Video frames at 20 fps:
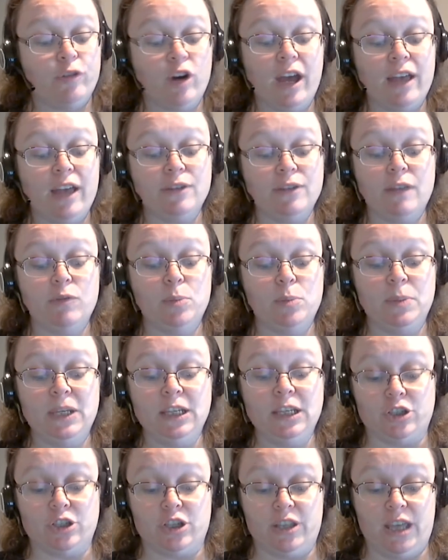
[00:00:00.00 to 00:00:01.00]
I have never
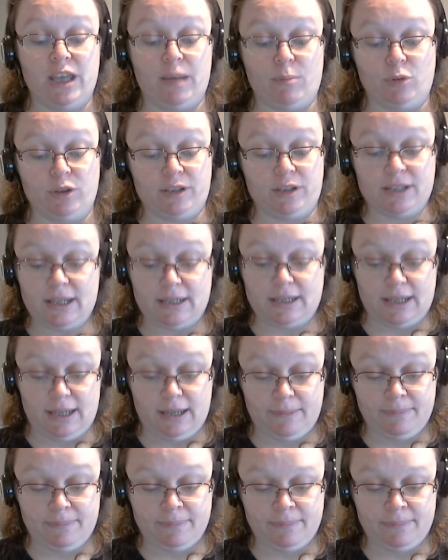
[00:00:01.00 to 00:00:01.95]
been to the Emerald City.